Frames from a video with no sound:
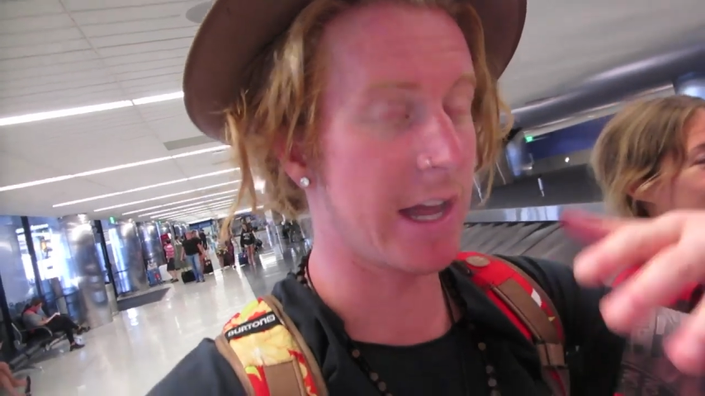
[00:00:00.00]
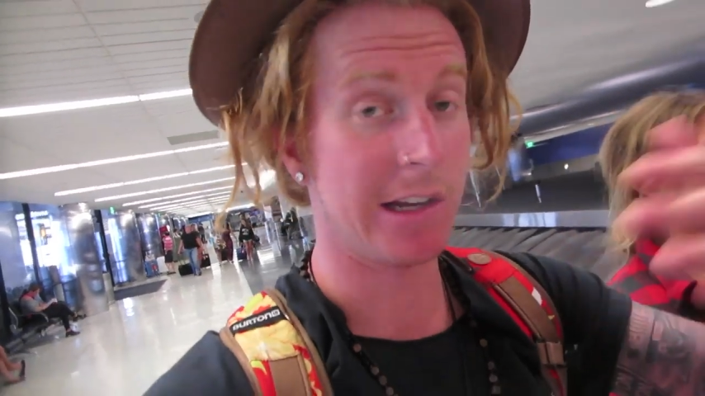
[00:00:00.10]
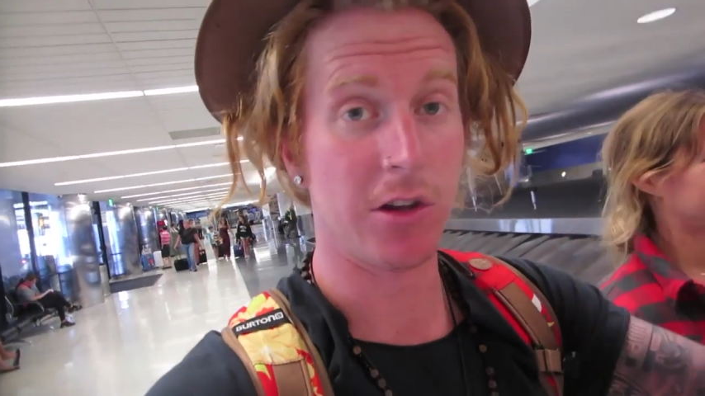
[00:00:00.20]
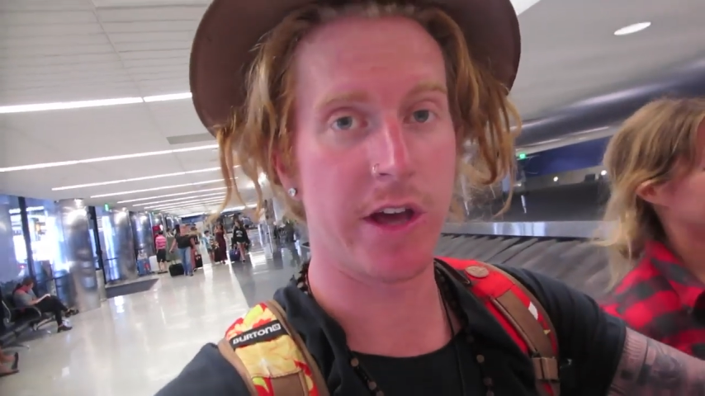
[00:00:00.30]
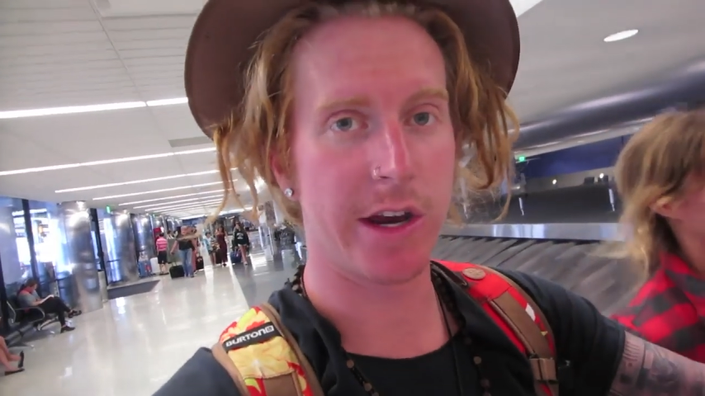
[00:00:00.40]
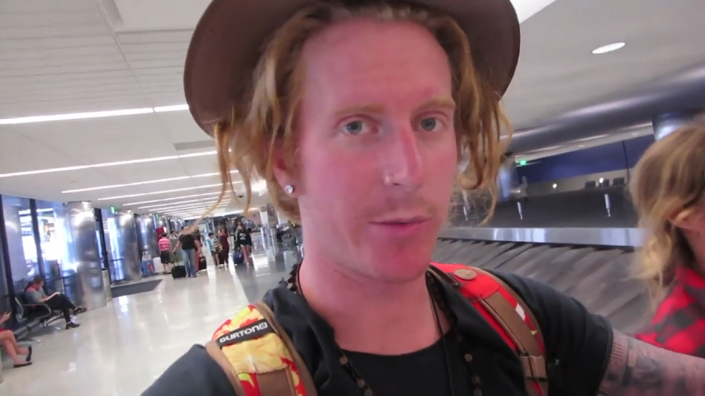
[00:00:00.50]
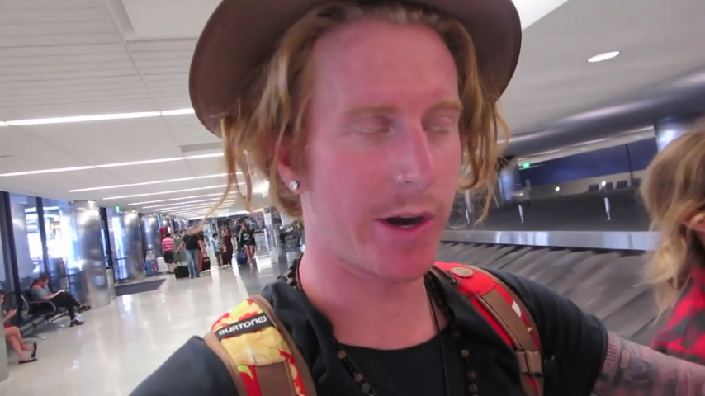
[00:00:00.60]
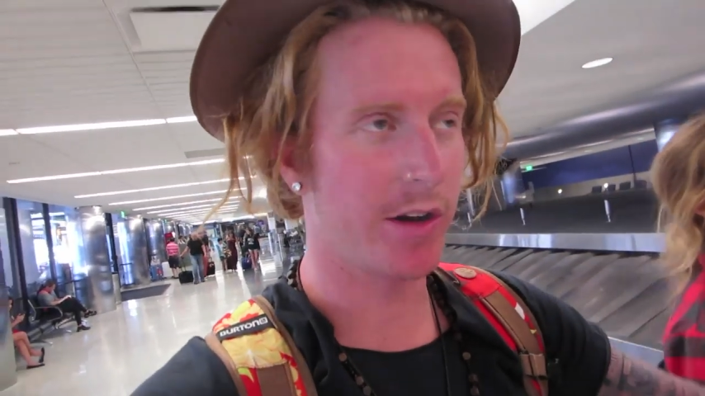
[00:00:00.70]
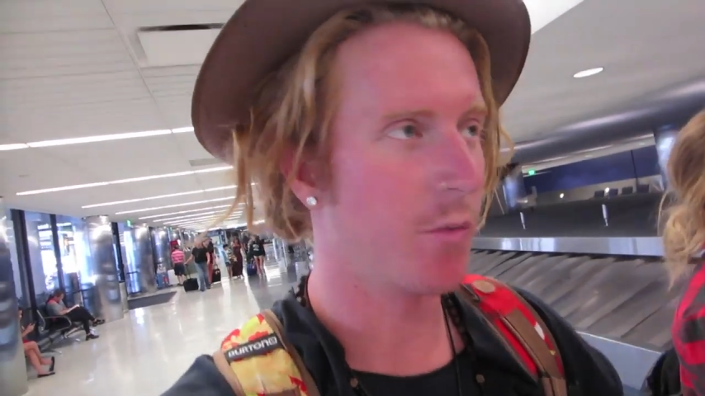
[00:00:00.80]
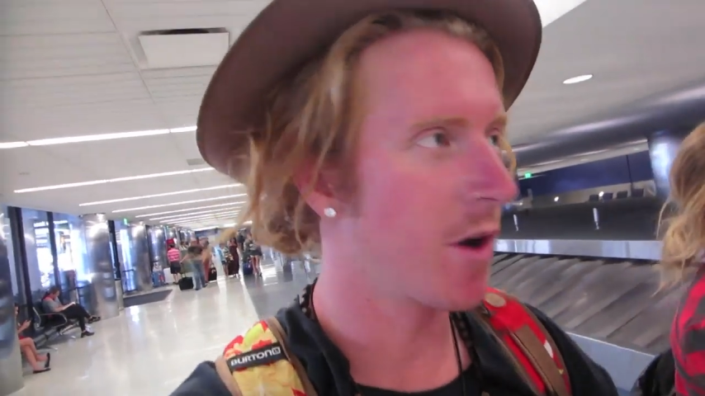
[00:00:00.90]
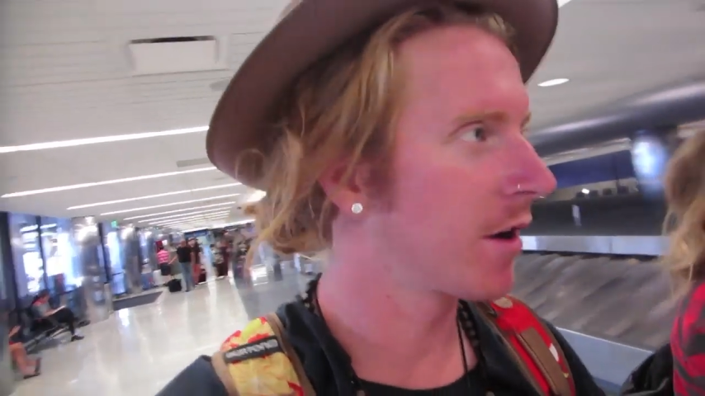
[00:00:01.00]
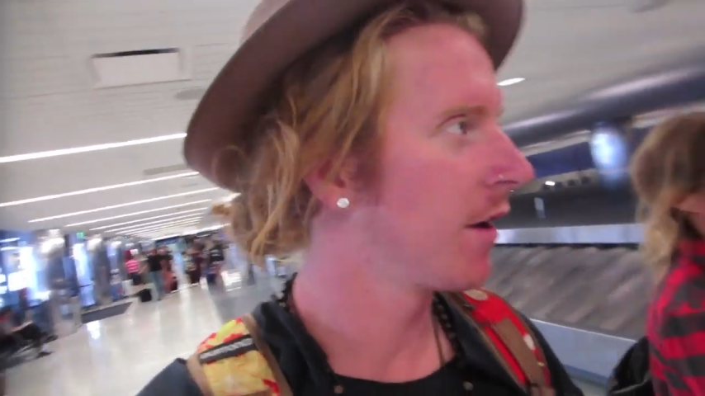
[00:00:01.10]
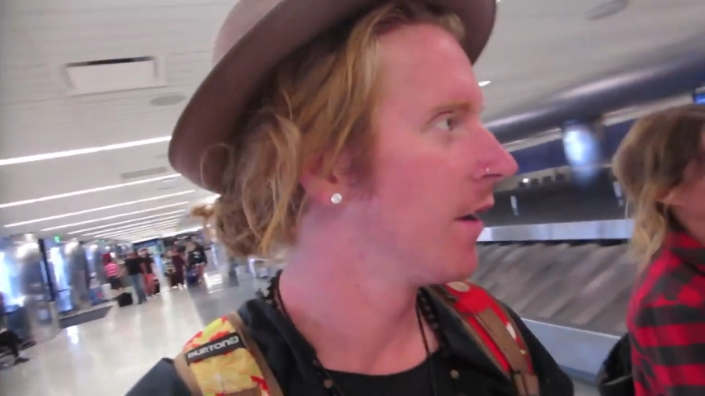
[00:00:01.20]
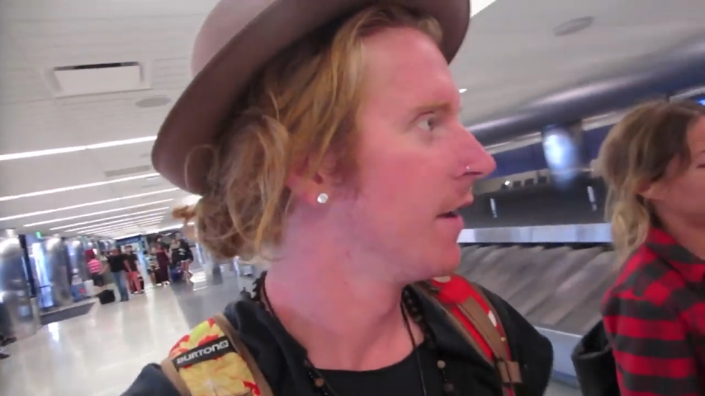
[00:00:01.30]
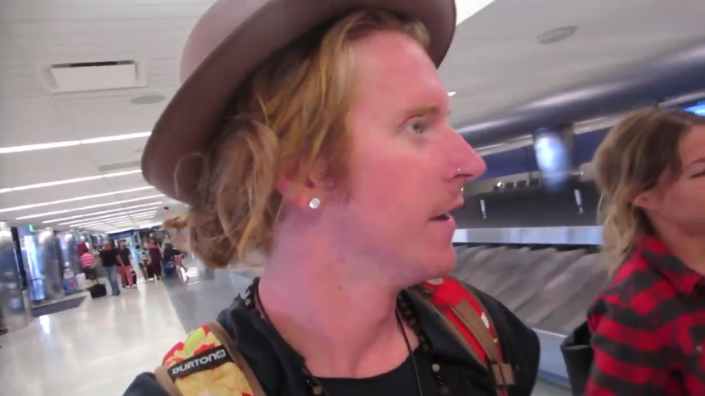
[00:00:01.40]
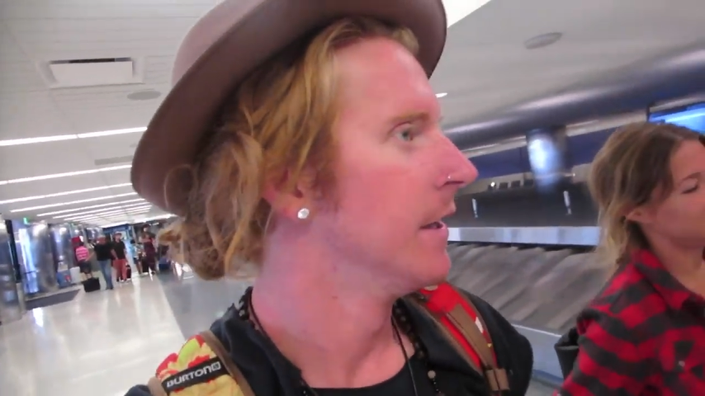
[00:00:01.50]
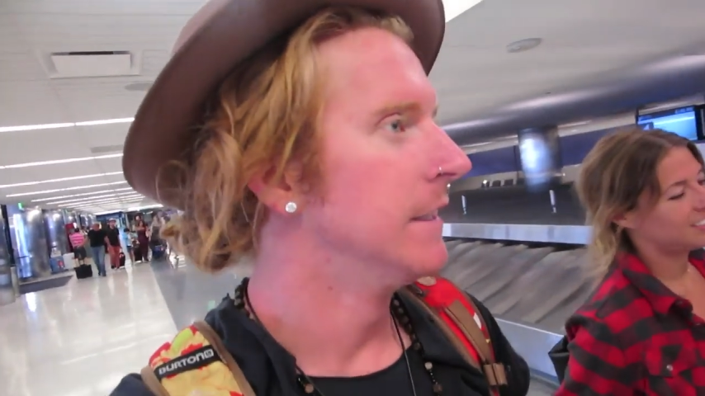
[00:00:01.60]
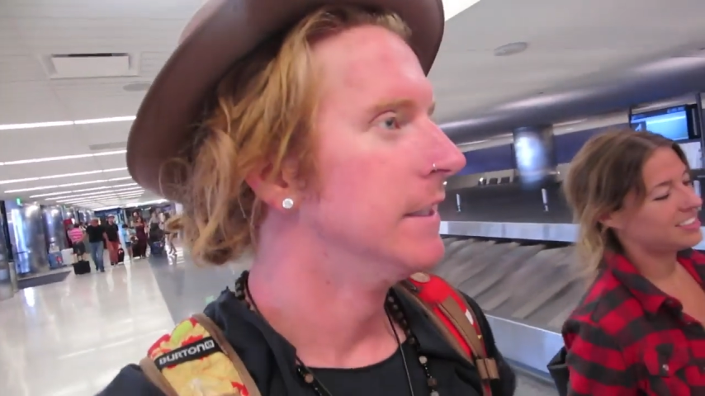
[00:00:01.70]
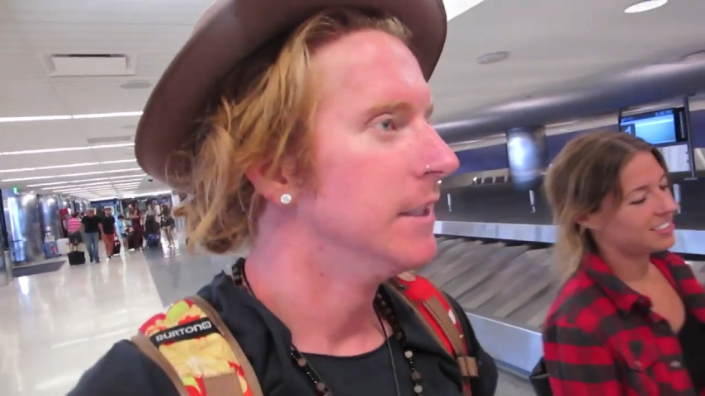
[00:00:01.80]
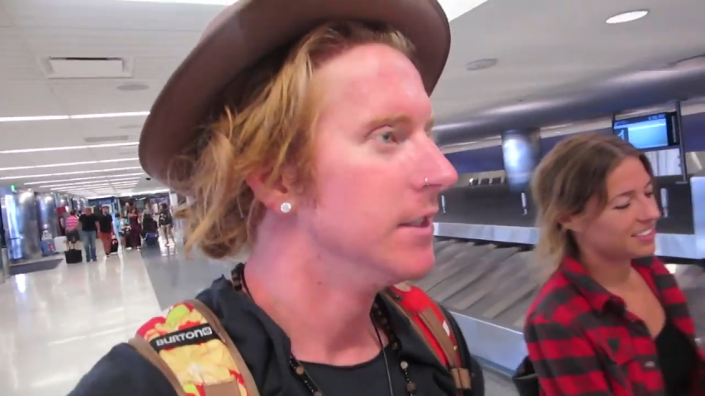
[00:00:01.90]
kind of located right on the water.
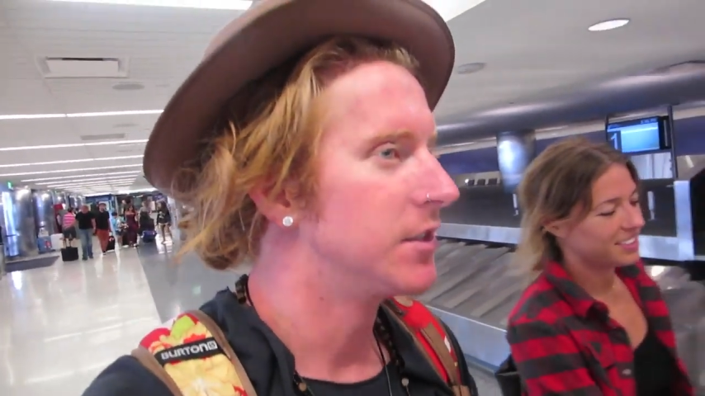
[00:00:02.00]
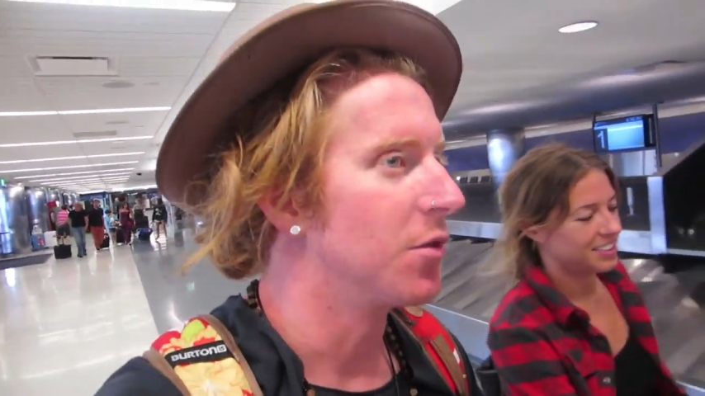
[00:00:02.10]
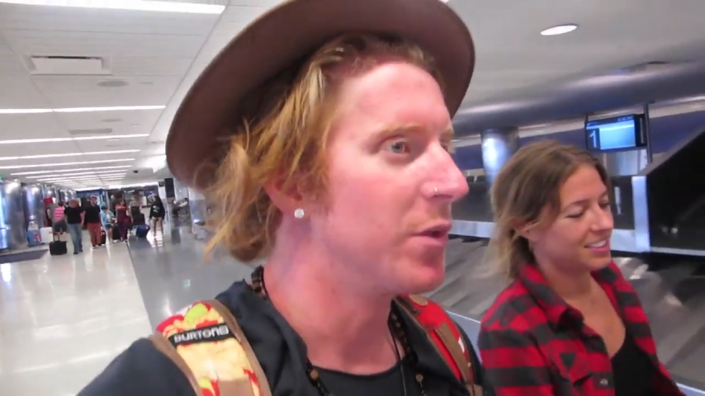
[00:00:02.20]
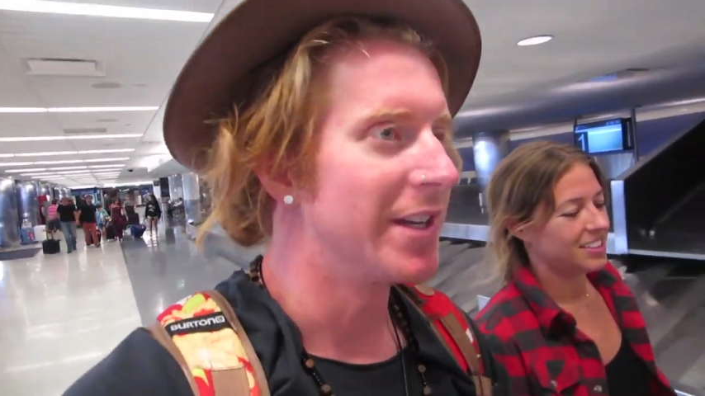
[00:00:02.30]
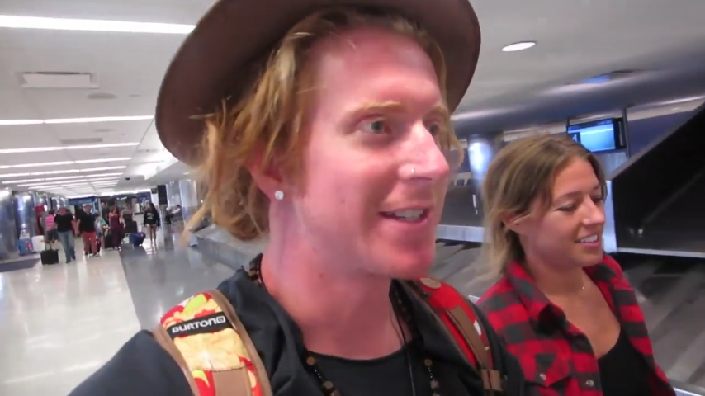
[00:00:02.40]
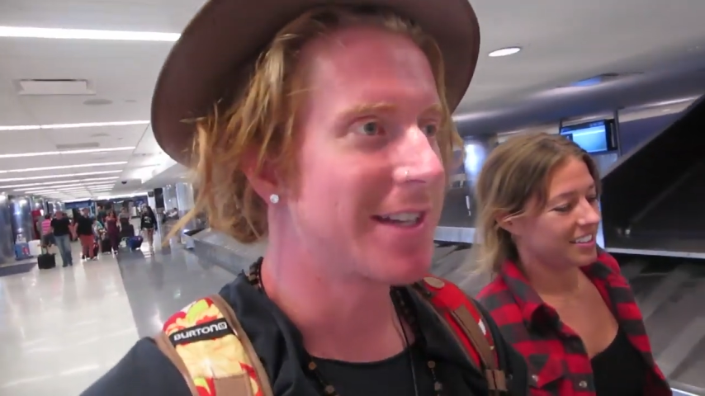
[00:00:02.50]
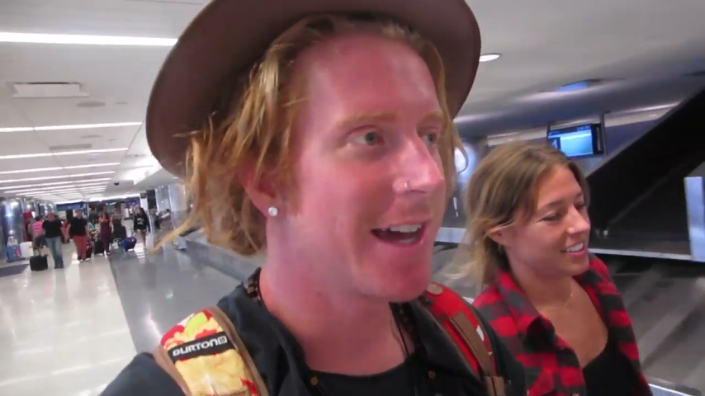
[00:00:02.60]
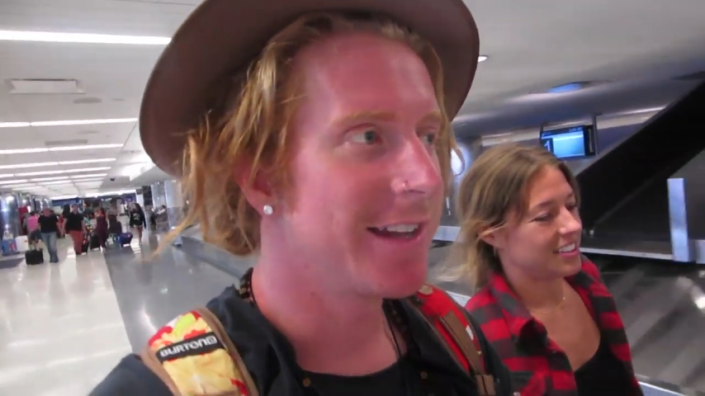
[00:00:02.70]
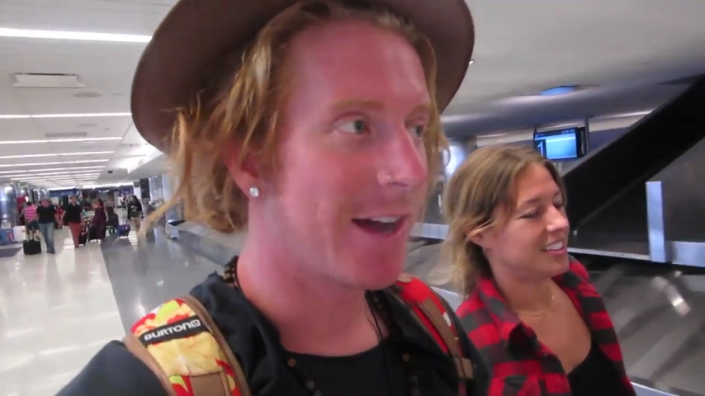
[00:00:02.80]
So we decided